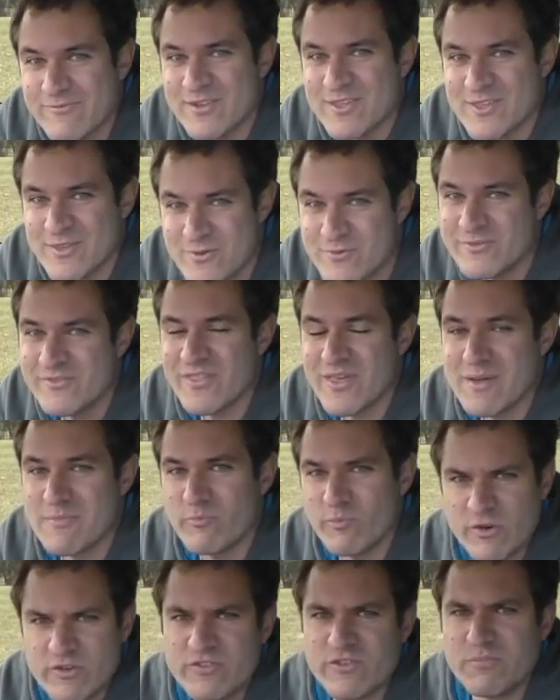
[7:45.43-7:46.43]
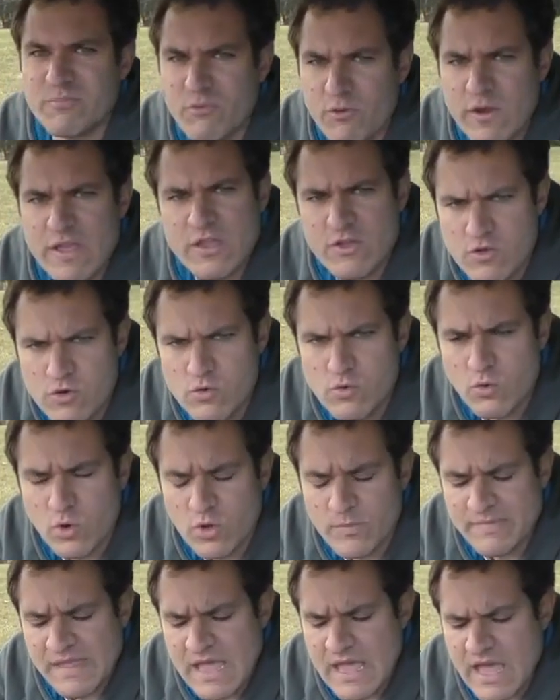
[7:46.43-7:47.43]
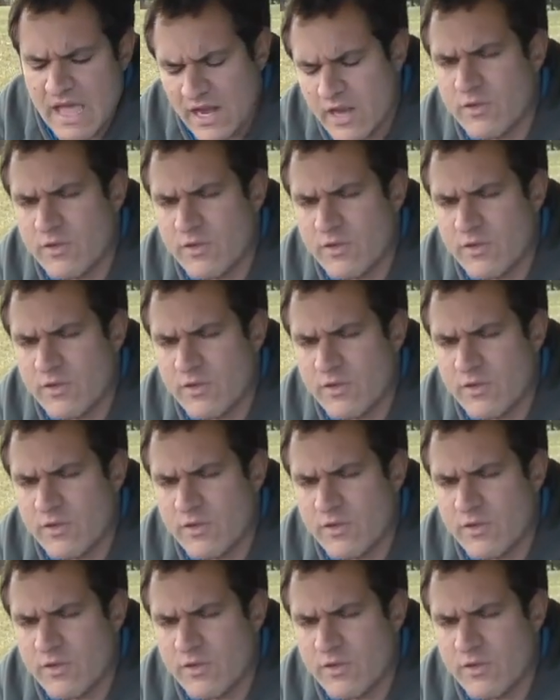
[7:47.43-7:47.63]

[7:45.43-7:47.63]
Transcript: have to use them, which is pretty cool.